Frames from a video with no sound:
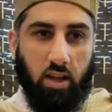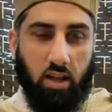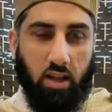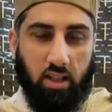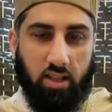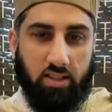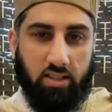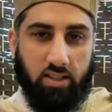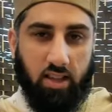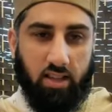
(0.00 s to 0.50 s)
in
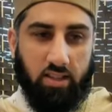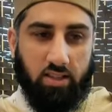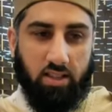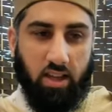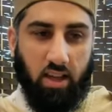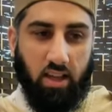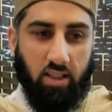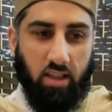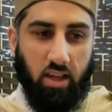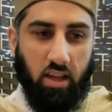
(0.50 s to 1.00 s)
the sense
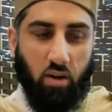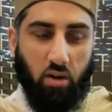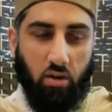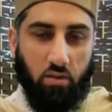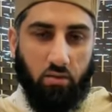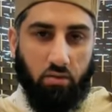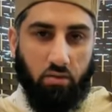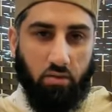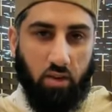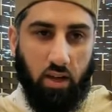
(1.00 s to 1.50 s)
that they
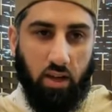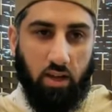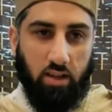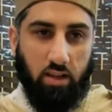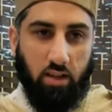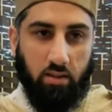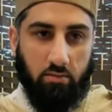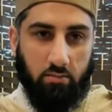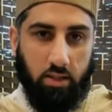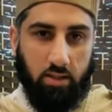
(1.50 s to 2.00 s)
conveyed
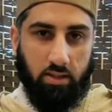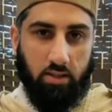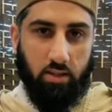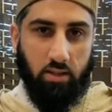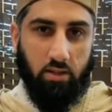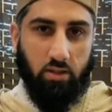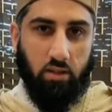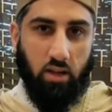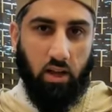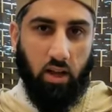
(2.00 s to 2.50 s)
a
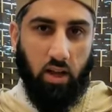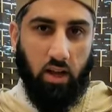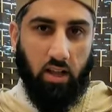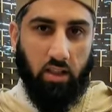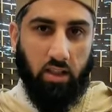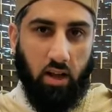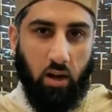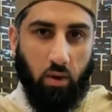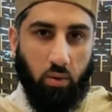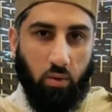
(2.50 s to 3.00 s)
message and
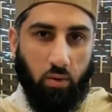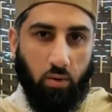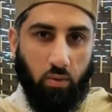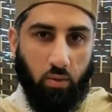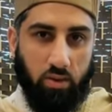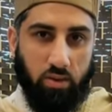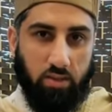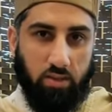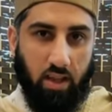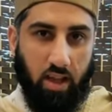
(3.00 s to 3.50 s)
that
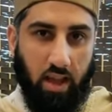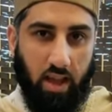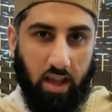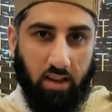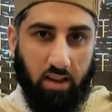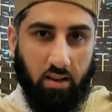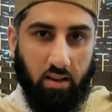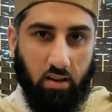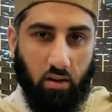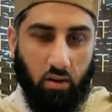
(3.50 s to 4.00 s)
was the
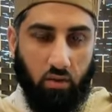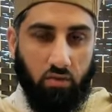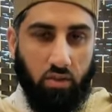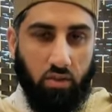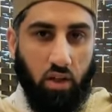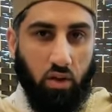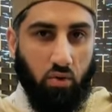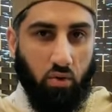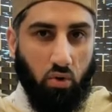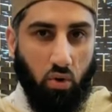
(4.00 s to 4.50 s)
end of
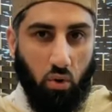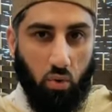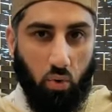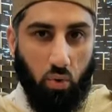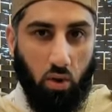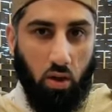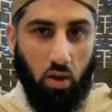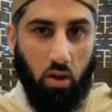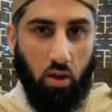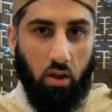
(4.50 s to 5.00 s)
their role.
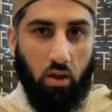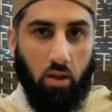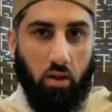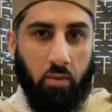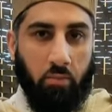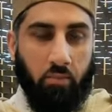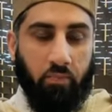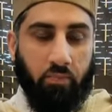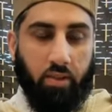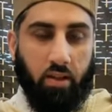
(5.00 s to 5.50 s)

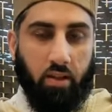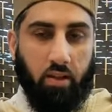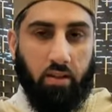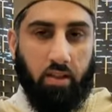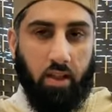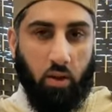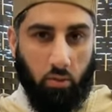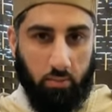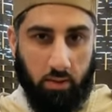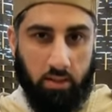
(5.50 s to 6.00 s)

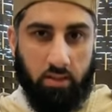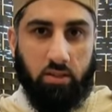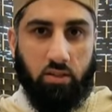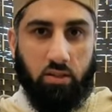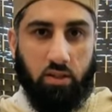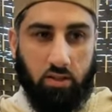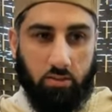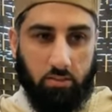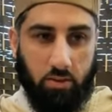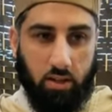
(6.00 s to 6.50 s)
They were
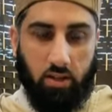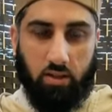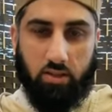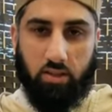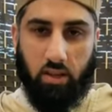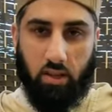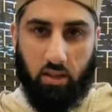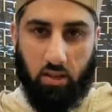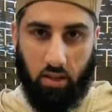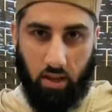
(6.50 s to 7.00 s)
messengers because
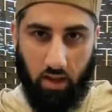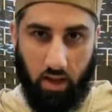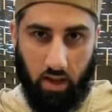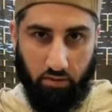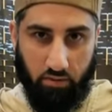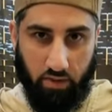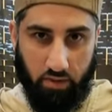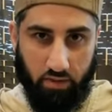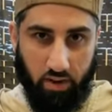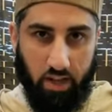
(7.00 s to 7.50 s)
they
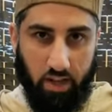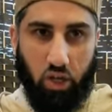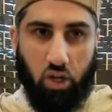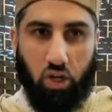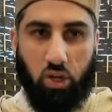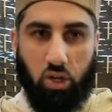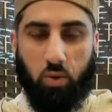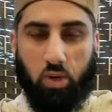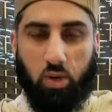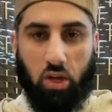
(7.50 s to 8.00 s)
have
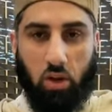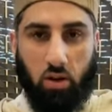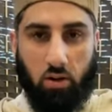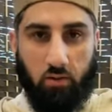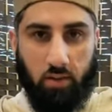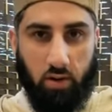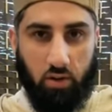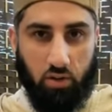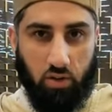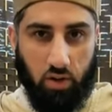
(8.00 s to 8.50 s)
revelation which they
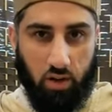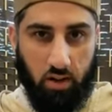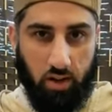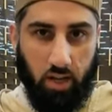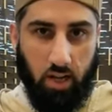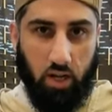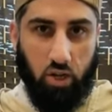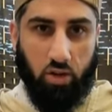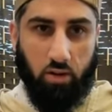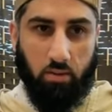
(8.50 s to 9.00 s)
conveyed to the
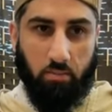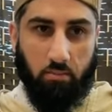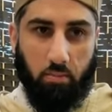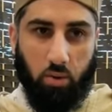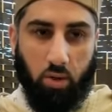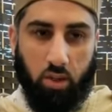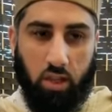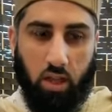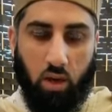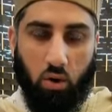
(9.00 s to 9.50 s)
creation,
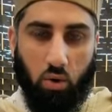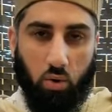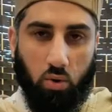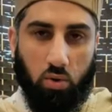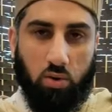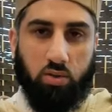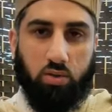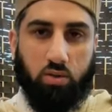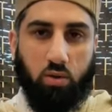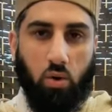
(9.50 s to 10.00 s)
but they
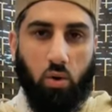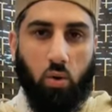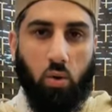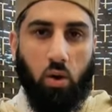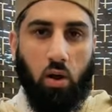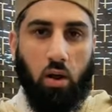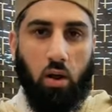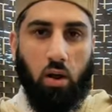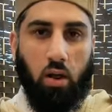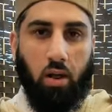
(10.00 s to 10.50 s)
also
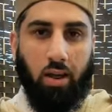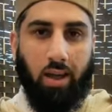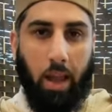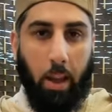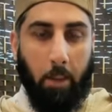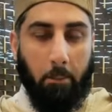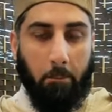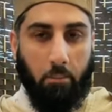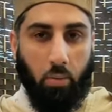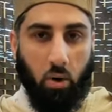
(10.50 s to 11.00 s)

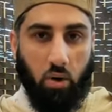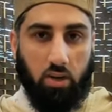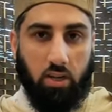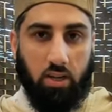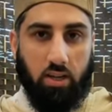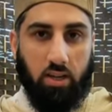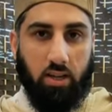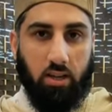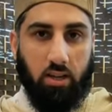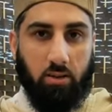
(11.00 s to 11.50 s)

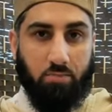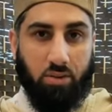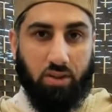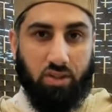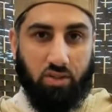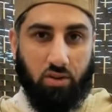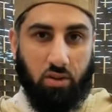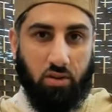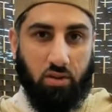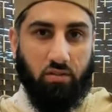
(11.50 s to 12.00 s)
embodied and
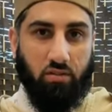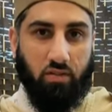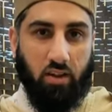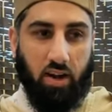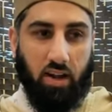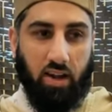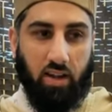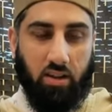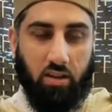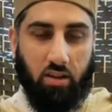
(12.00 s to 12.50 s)

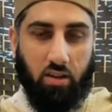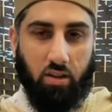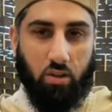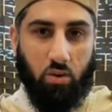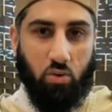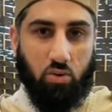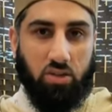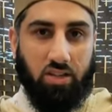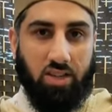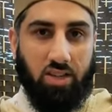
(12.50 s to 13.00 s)
personified
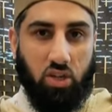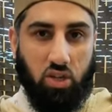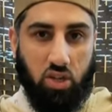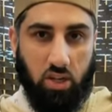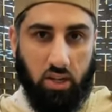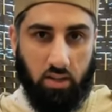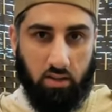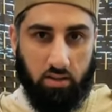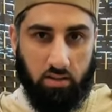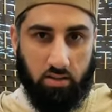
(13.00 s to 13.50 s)
those
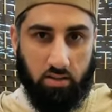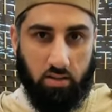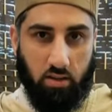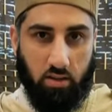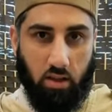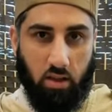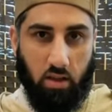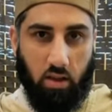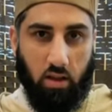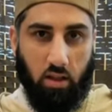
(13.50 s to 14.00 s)
teachings.
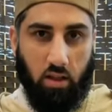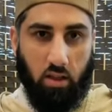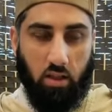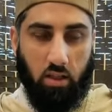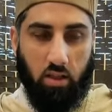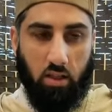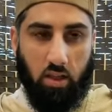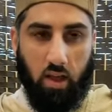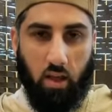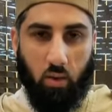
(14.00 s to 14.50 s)

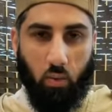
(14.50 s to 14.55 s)
They